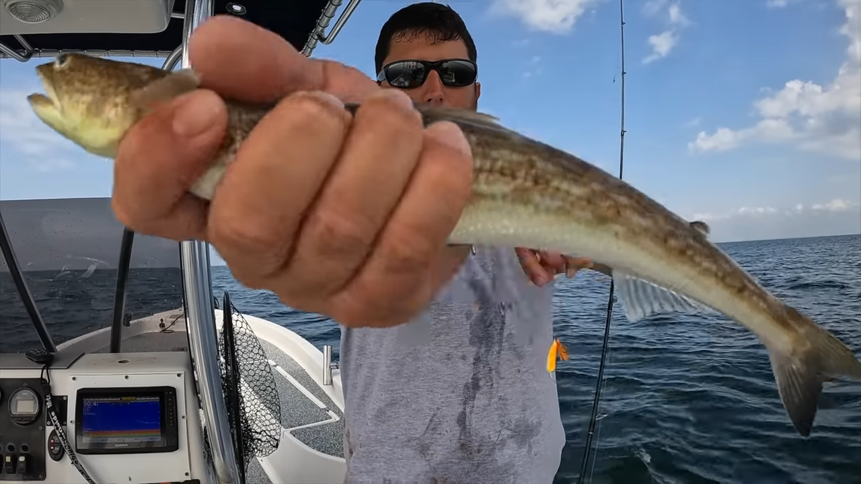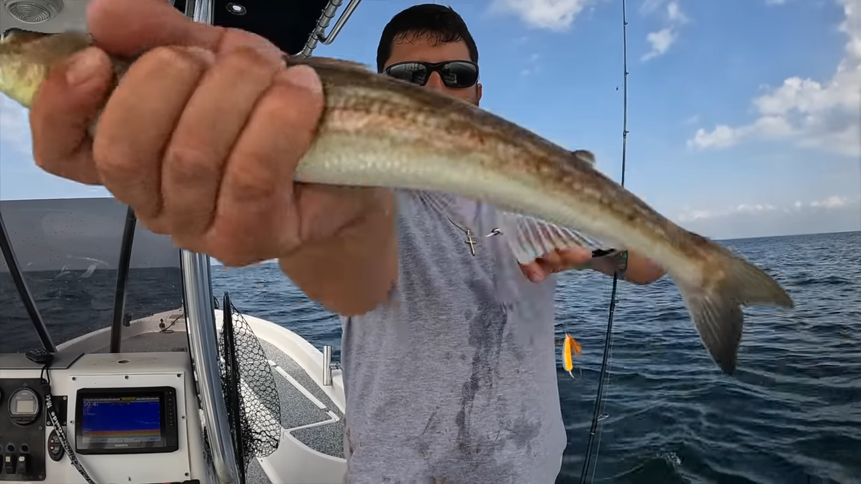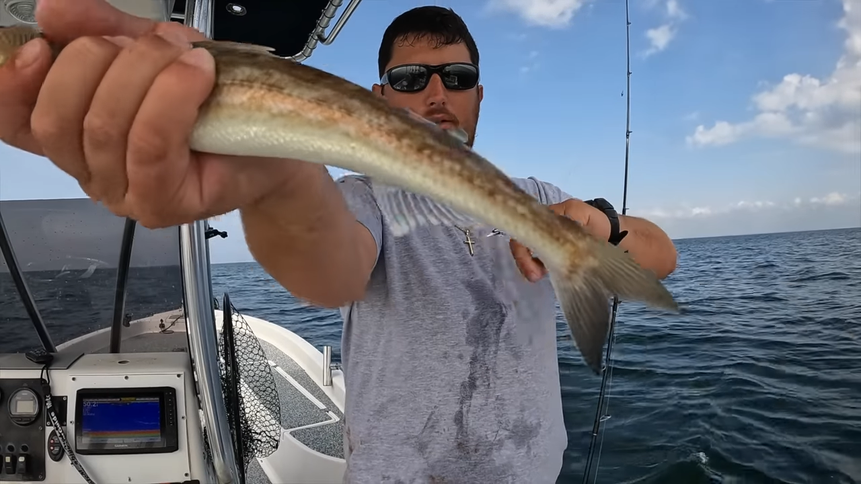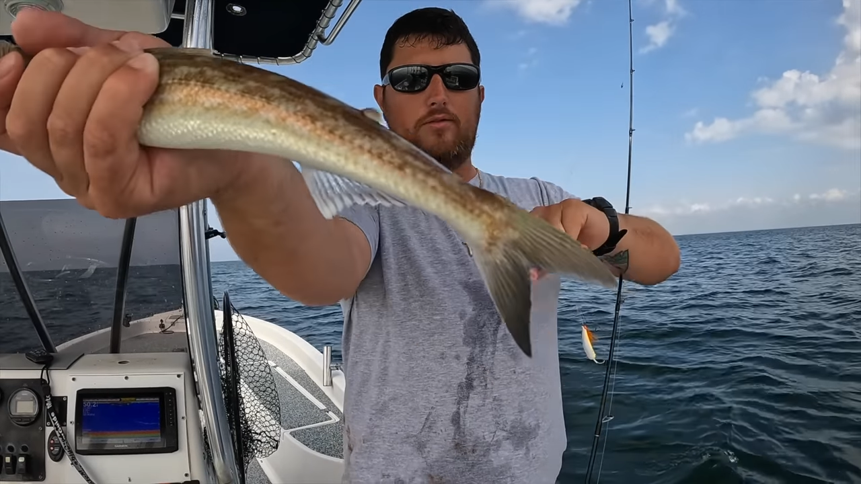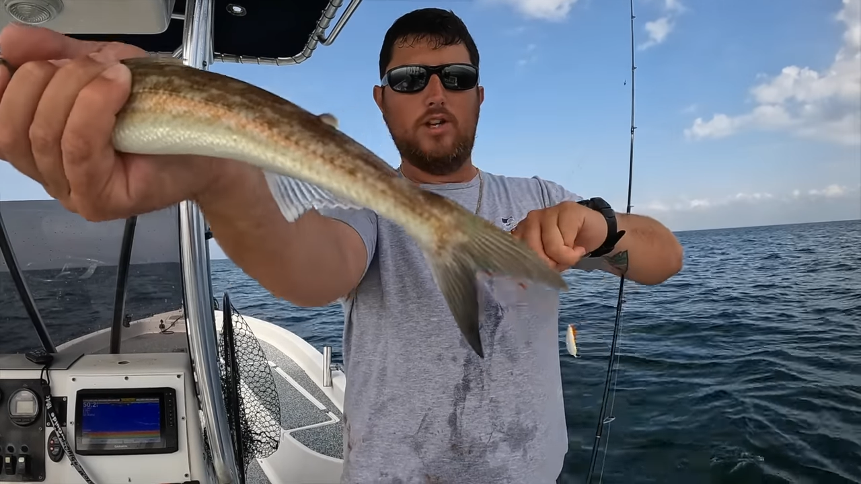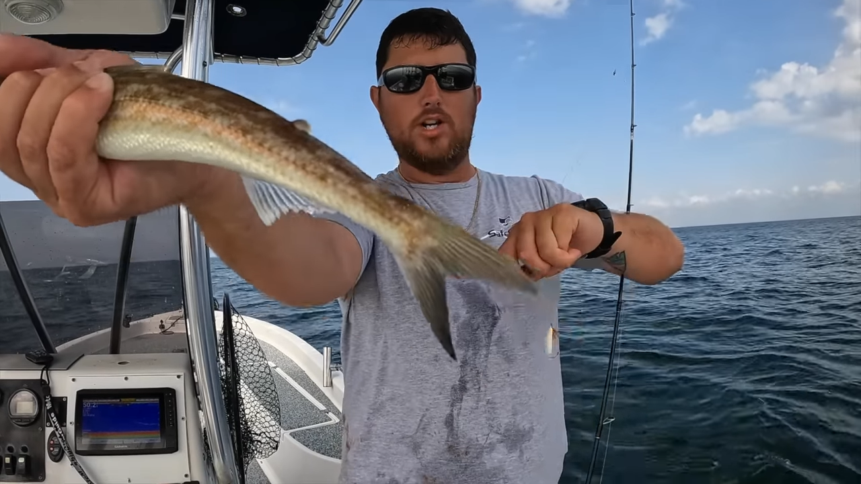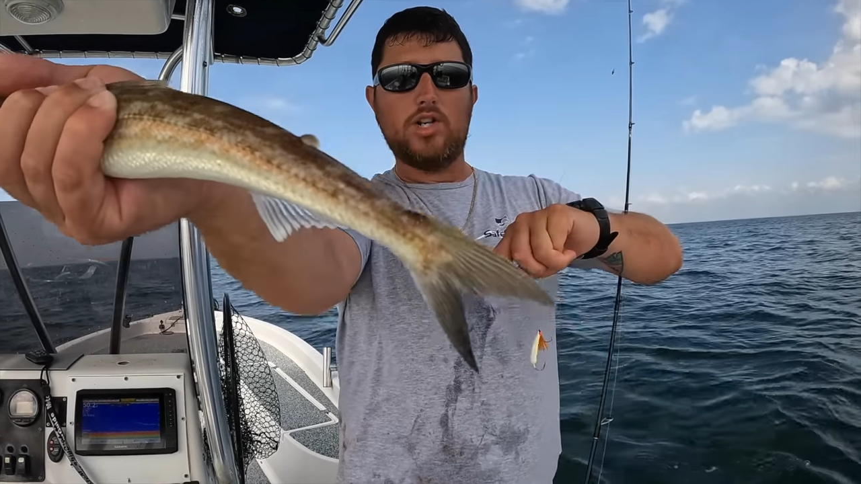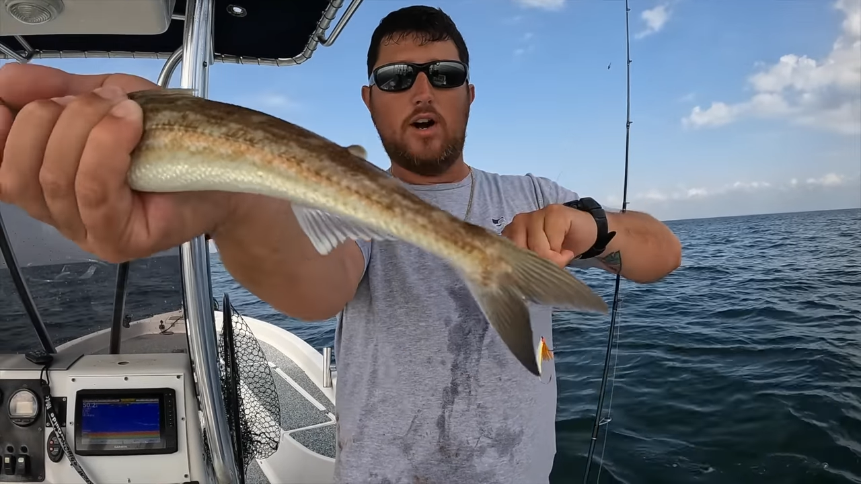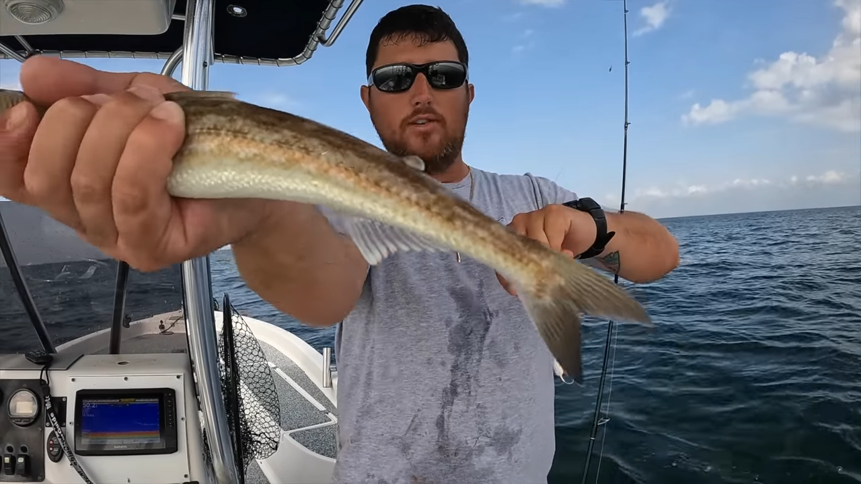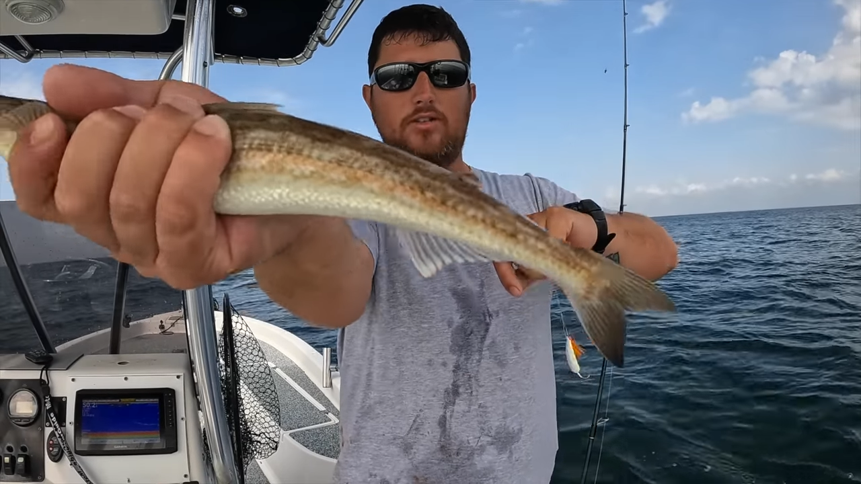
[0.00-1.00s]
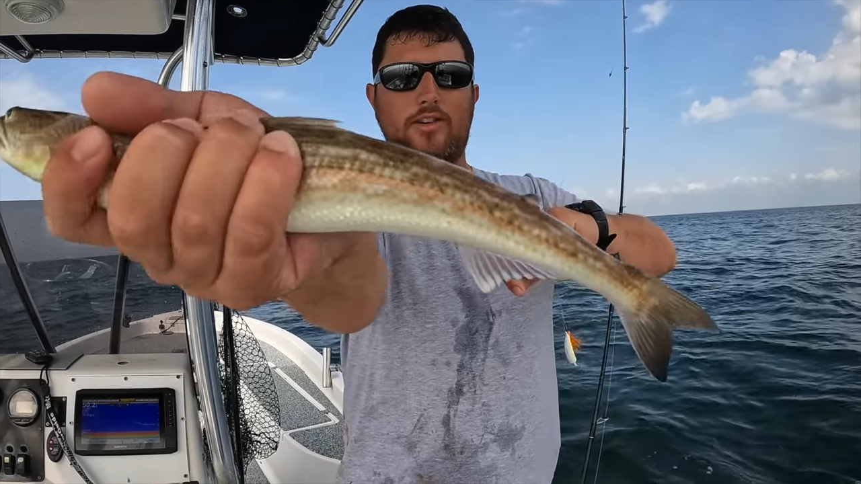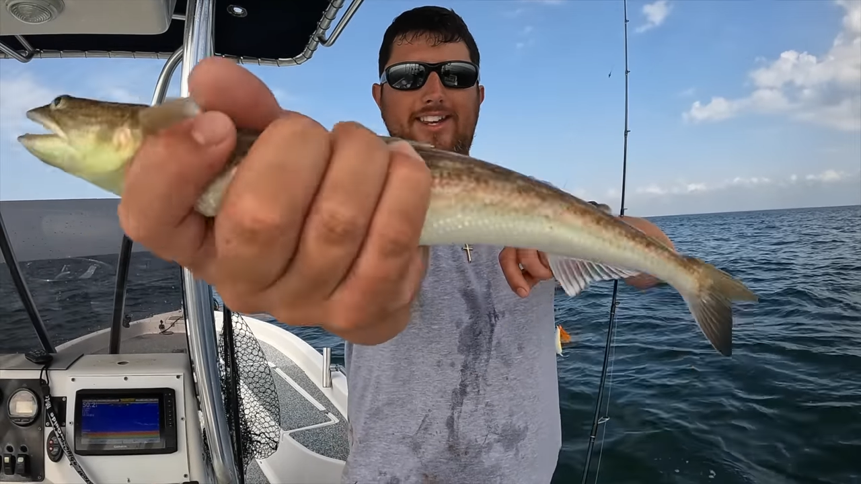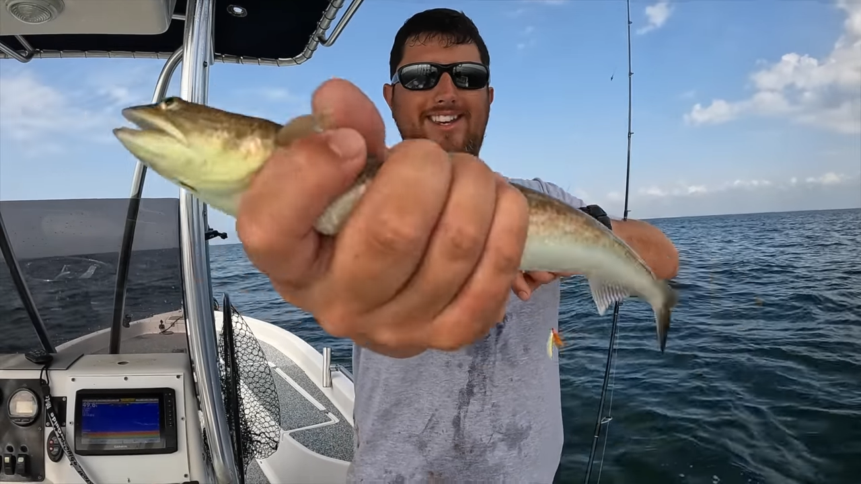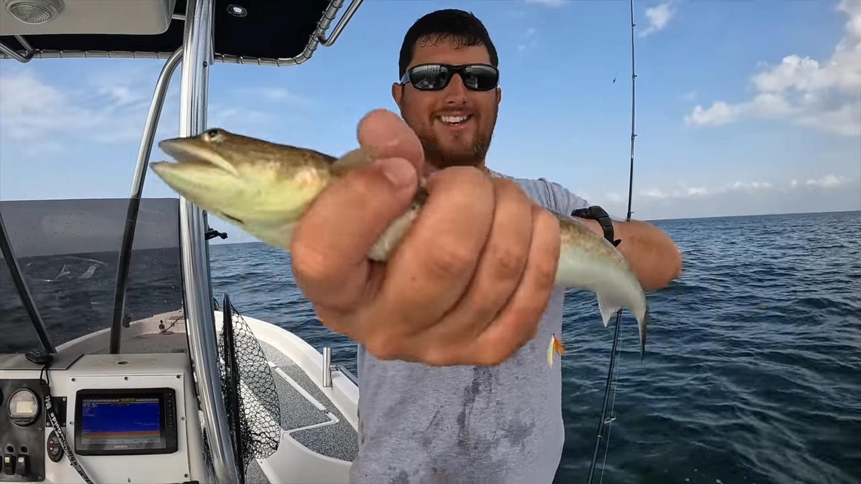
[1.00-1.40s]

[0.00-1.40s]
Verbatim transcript: but they're a fish, obviously.